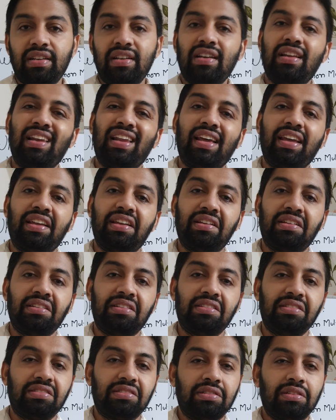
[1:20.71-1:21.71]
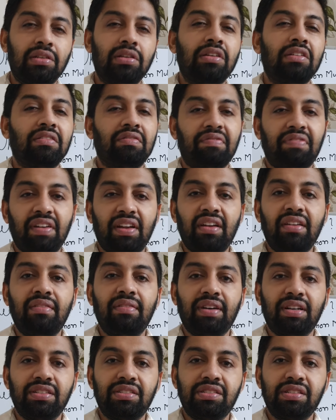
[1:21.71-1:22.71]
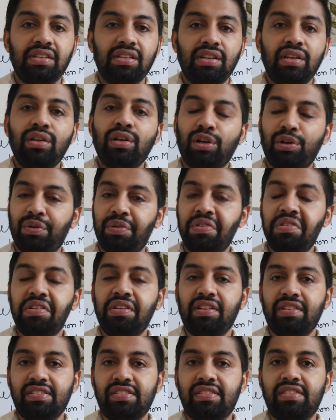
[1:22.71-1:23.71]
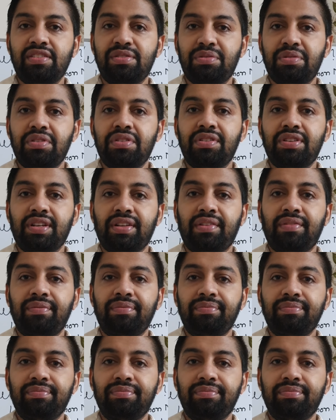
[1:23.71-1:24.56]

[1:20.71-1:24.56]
like in this very much crucial situation.